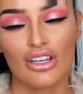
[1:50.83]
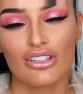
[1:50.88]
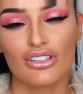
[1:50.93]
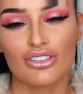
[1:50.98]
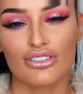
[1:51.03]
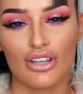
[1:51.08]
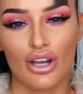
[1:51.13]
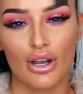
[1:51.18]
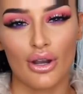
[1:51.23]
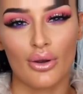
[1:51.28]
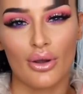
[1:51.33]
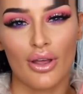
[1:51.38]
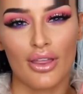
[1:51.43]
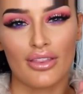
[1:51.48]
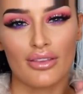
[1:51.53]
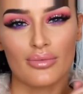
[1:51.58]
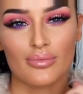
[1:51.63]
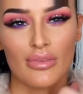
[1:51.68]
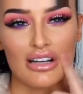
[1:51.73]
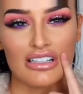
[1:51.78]
So
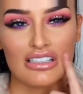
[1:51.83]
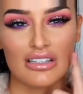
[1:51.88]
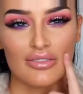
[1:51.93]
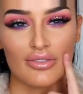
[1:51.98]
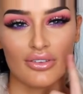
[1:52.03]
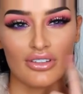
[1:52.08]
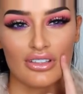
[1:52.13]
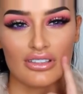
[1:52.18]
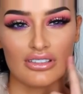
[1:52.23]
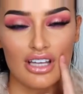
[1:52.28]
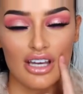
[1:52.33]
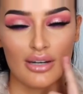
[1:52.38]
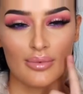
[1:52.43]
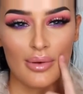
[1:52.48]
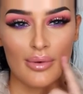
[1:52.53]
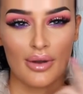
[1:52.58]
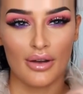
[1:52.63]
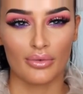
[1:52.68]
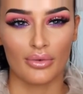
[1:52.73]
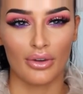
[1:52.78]
my teeth on this side of
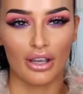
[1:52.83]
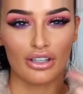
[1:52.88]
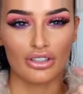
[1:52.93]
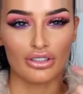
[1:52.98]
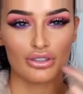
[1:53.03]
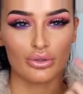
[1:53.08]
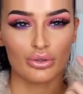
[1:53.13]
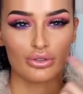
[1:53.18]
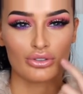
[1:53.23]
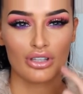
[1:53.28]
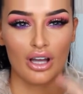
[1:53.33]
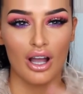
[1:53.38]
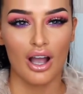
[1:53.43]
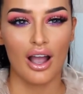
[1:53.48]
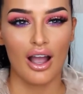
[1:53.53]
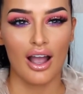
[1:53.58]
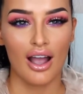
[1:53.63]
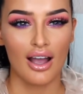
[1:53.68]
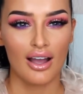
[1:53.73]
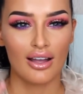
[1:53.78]
my mouth were getting shorter
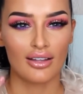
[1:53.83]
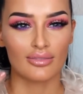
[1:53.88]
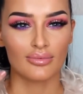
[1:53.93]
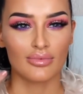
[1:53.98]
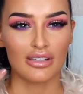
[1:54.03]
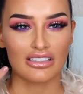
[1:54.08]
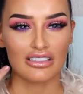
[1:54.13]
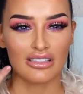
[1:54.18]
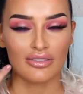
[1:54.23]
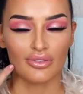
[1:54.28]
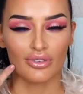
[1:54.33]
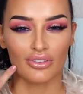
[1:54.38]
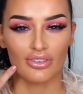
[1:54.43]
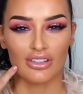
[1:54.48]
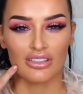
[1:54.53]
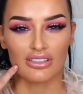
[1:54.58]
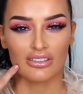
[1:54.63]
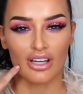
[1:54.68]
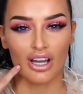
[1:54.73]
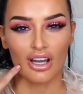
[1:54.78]
and my teeth on
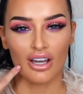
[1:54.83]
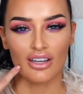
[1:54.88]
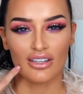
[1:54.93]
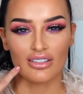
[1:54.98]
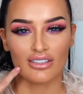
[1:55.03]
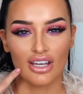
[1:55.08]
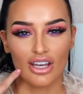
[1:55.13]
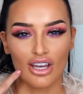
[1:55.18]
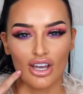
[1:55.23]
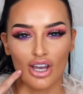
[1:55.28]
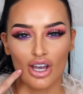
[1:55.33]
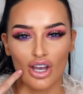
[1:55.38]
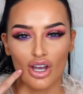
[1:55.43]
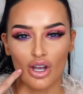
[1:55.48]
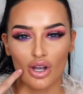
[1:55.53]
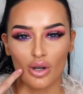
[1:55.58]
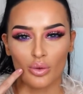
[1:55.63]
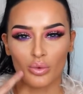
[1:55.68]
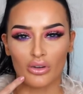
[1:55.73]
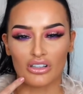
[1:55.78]
this side
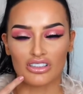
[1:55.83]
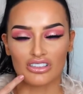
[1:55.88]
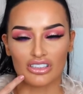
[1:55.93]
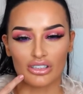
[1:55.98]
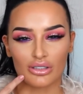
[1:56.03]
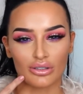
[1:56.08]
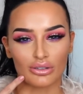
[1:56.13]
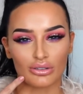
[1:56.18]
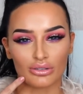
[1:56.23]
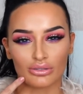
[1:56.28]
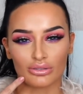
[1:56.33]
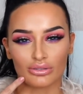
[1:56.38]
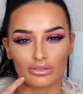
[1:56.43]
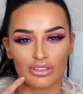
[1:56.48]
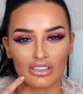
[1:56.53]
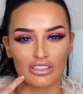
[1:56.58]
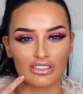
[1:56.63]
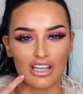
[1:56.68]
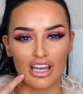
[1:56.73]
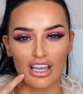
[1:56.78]
were still
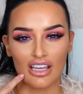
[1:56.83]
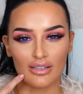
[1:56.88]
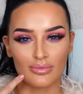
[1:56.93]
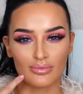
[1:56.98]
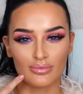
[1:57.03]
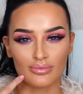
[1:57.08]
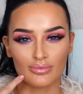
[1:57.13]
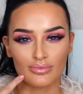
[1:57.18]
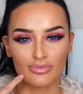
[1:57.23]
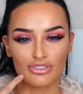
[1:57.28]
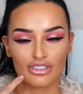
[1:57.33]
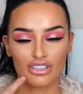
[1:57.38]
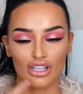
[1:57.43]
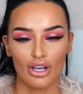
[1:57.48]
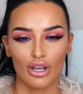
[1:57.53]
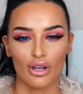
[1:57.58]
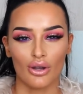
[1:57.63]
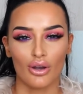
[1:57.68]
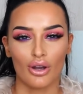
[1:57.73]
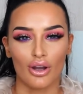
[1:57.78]
the same.
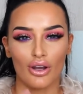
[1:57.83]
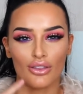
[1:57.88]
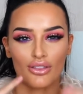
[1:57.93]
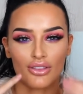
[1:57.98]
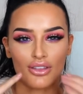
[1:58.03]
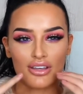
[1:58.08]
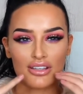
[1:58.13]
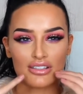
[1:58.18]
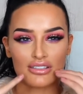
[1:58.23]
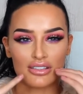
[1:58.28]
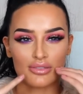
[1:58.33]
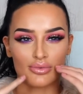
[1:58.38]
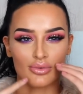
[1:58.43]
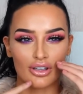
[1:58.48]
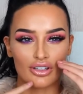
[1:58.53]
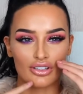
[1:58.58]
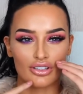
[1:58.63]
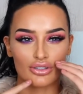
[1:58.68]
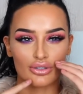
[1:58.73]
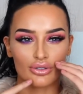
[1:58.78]
So these teeth were
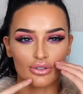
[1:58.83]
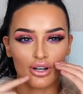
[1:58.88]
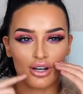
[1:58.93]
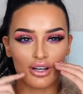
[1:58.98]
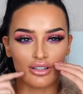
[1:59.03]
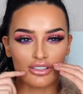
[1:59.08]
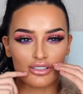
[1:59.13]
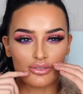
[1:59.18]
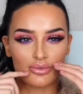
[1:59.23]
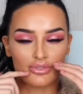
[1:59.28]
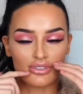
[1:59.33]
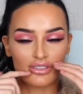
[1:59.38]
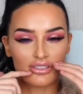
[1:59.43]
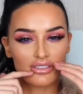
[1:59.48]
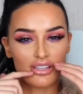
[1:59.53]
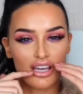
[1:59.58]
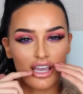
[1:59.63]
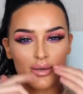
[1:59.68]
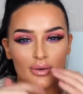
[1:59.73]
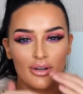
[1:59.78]
getting shorter, these ones were the
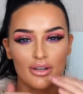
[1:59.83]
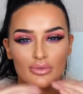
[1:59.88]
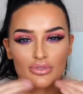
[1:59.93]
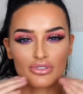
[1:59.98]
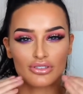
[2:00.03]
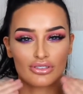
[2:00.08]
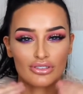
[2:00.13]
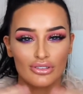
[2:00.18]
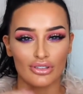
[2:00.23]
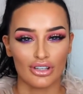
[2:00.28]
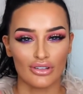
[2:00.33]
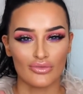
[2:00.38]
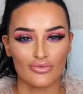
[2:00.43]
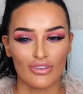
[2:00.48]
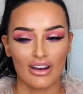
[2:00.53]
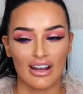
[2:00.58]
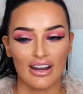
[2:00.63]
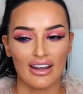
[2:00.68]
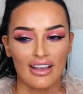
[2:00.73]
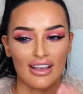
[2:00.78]
same, and it was looking
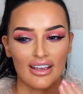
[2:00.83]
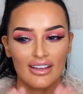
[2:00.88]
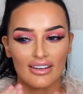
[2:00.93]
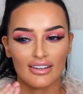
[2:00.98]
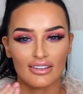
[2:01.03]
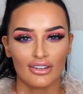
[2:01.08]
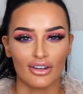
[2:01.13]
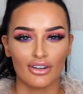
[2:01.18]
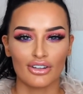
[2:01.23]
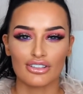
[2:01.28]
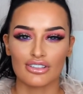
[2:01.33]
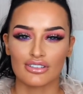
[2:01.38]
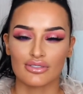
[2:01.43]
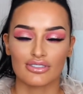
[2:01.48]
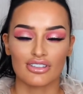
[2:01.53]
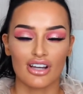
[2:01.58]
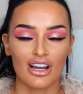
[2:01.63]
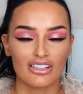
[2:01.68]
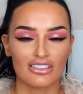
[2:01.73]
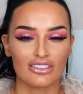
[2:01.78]
it
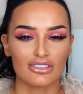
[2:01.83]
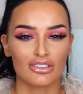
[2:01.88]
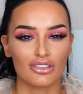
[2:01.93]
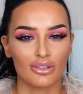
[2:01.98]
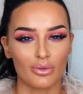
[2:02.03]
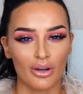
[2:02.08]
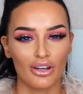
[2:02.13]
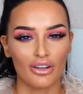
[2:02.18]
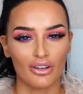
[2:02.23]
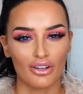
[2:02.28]
started to look quite